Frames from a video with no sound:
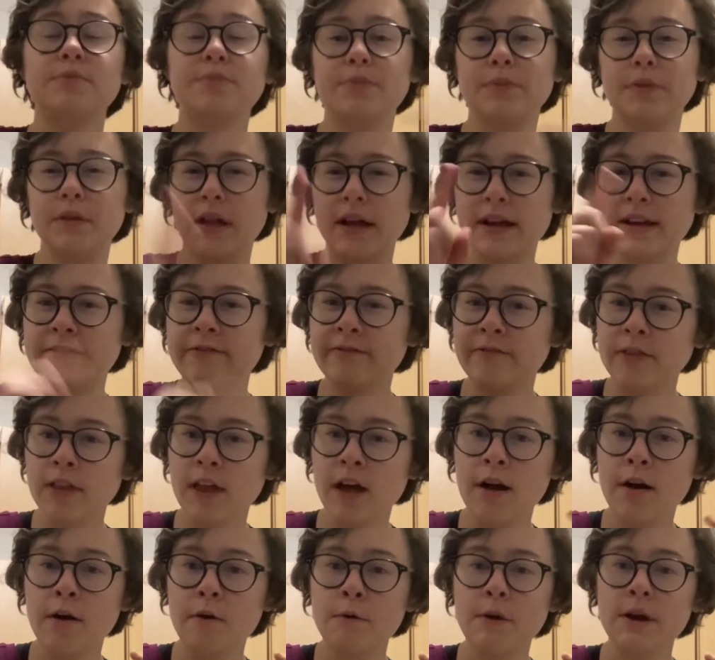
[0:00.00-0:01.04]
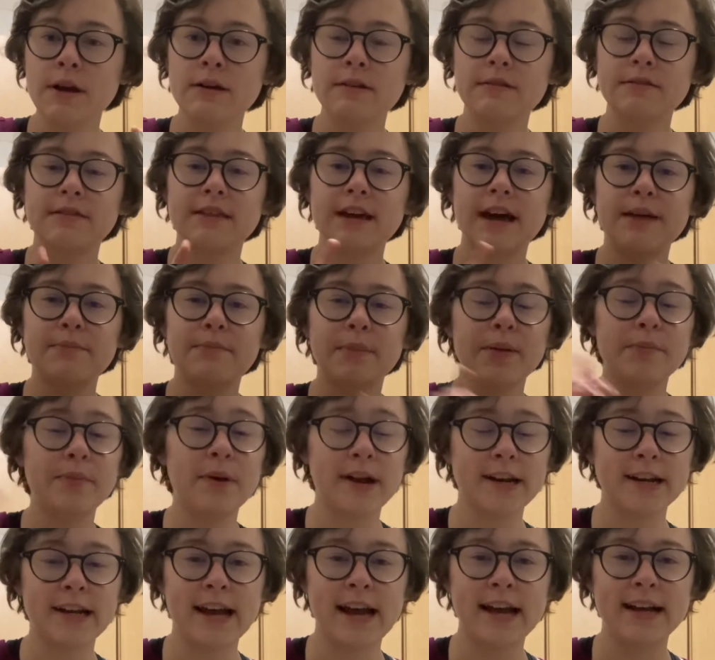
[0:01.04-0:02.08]
blood flow that my
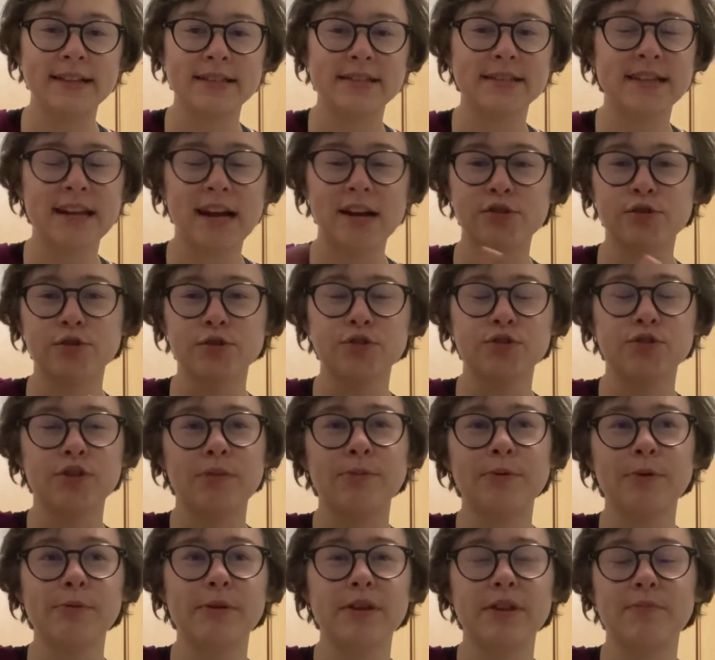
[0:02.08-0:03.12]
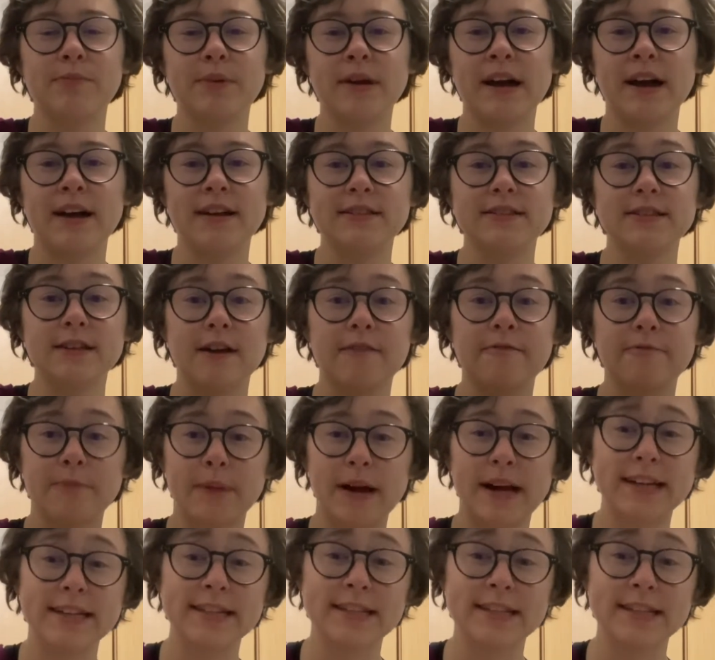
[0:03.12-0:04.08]
body has natural trouble with because of my